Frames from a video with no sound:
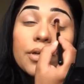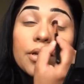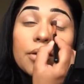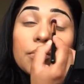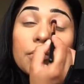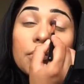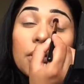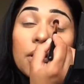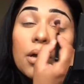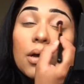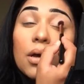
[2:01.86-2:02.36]

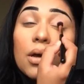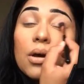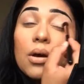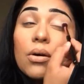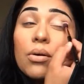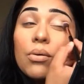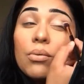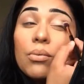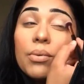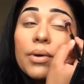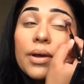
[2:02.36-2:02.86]
them
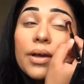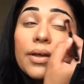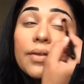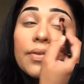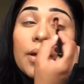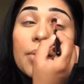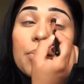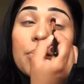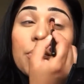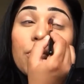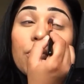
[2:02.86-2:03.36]
with
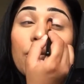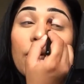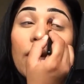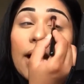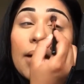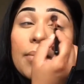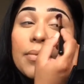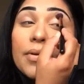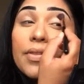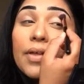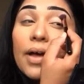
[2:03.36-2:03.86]
a
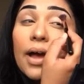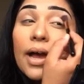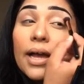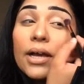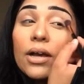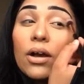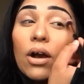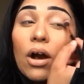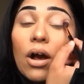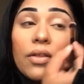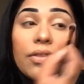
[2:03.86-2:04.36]
primer that I
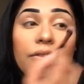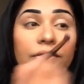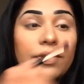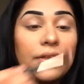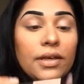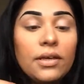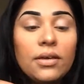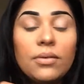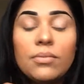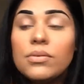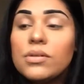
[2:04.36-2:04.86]
got, I
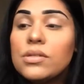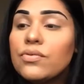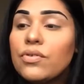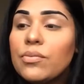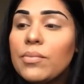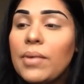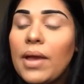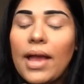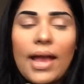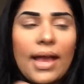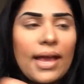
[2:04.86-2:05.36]
think it was
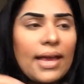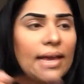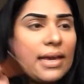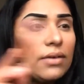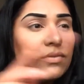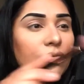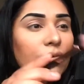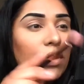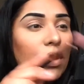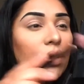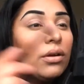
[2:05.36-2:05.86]
from
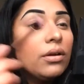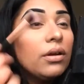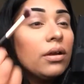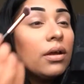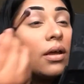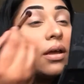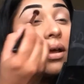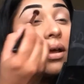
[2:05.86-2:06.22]
Avon,